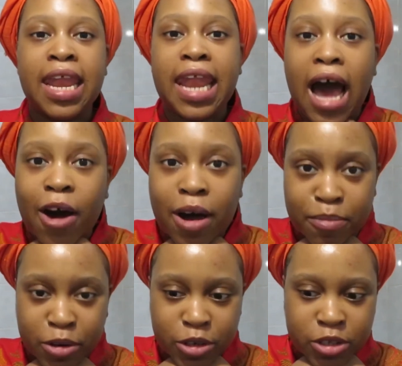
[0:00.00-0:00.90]
Now
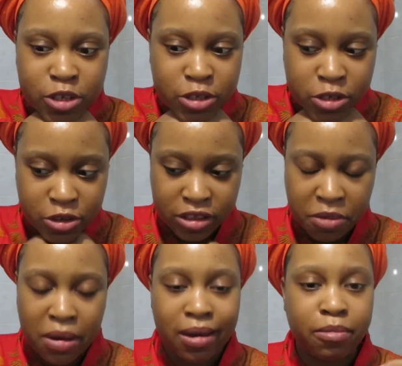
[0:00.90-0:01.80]
I'm going to insert
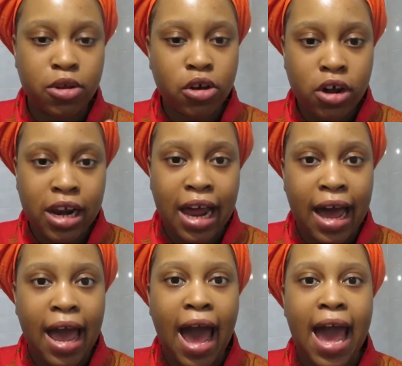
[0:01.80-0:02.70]
them. I'm not gonna
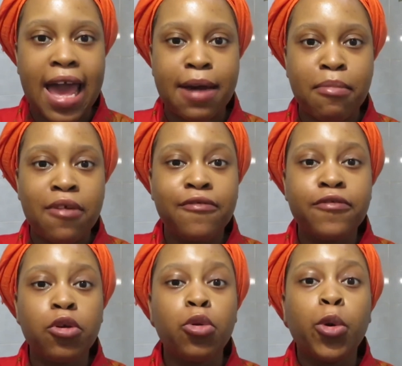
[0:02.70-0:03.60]
lie, I am
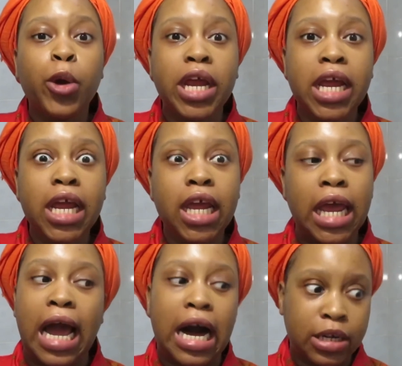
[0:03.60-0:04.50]

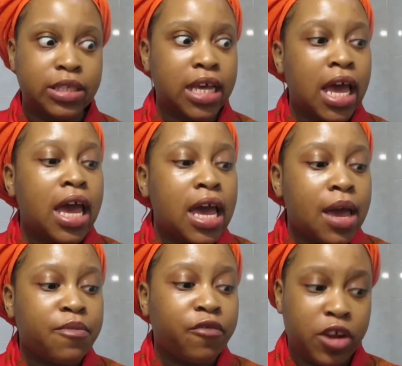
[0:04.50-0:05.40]
freaking out.
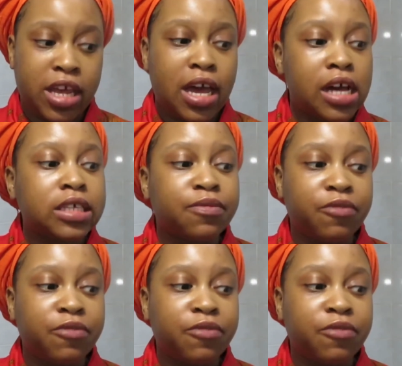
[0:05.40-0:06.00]
I'm freaking out.